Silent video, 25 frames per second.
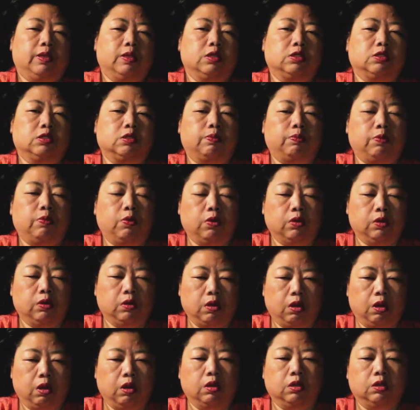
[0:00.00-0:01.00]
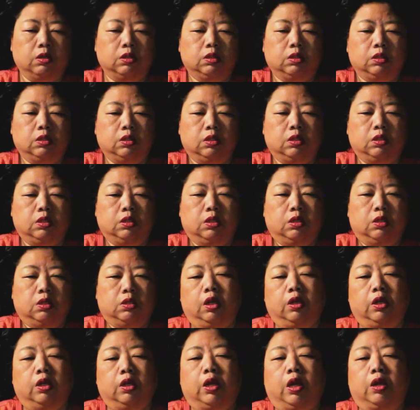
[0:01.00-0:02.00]
Support God.
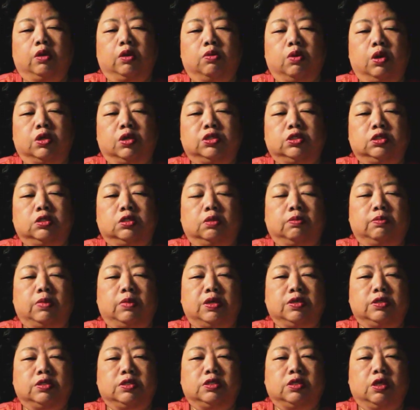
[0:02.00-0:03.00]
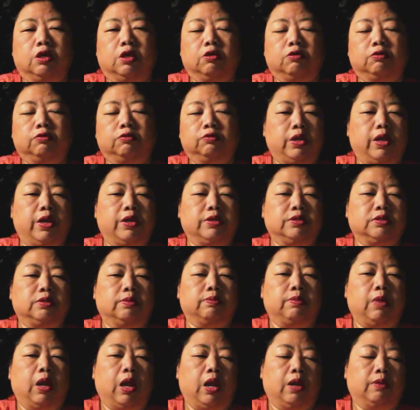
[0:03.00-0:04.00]
And then I question myself as
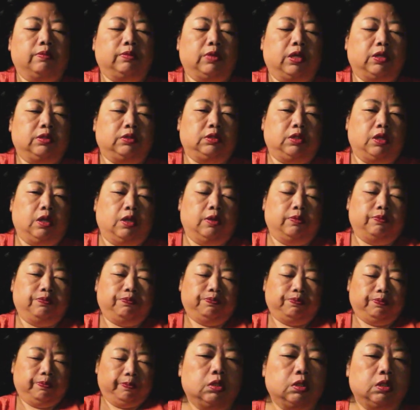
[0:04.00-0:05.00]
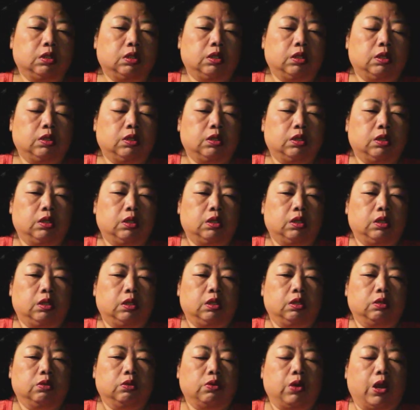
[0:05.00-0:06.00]
a mom out there.
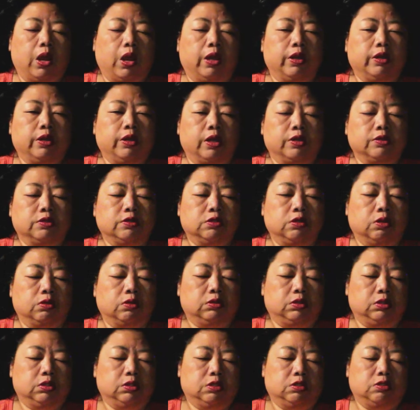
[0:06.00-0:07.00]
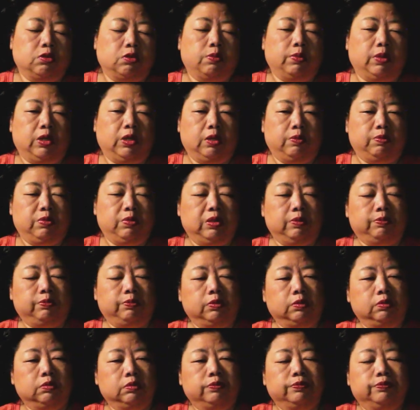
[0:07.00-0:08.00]
I consulted so many
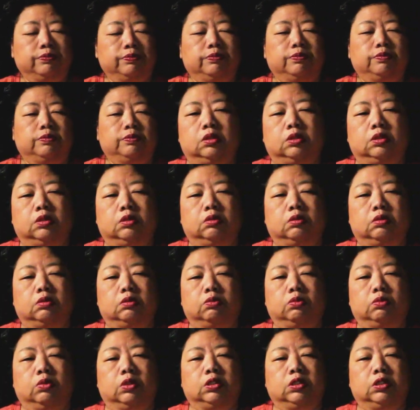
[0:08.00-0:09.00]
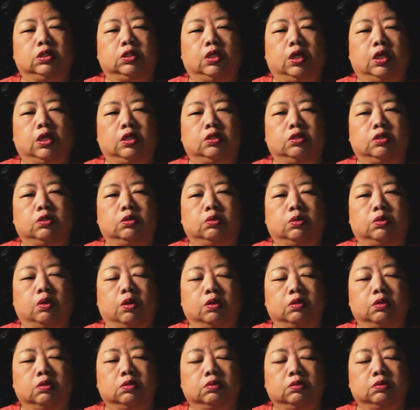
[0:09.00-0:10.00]
people. What did I do
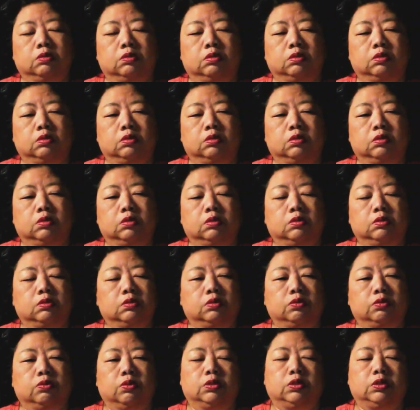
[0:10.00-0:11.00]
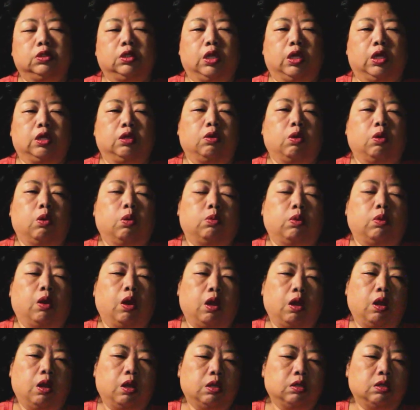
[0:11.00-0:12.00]
wrong? What did I go
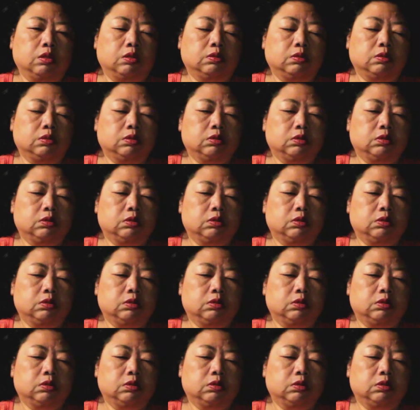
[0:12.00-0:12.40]
wrong?